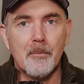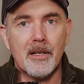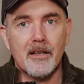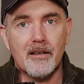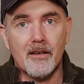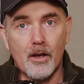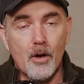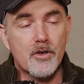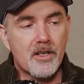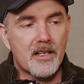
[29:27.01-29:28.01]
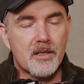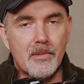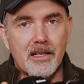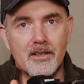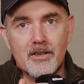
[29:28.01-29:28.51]
But at low shutter
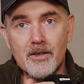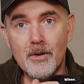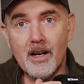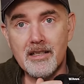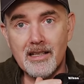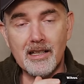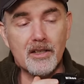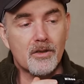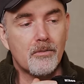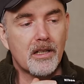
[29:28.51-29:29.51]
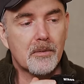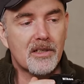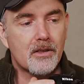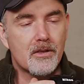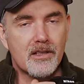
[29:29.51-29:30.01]
speeds, you ideally should really
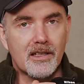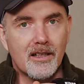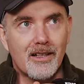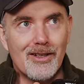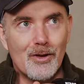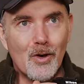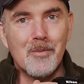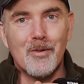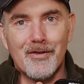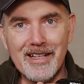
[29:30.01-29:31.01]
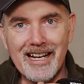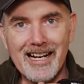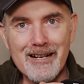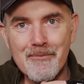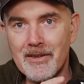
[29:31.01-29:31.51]
be using the normal
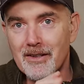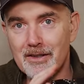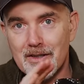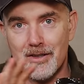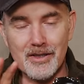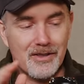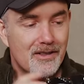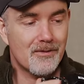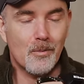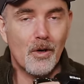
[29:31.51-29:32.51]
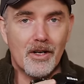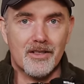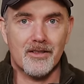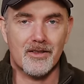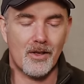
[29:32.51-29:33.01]
VR because it just
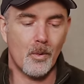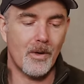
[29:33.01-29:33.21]
works so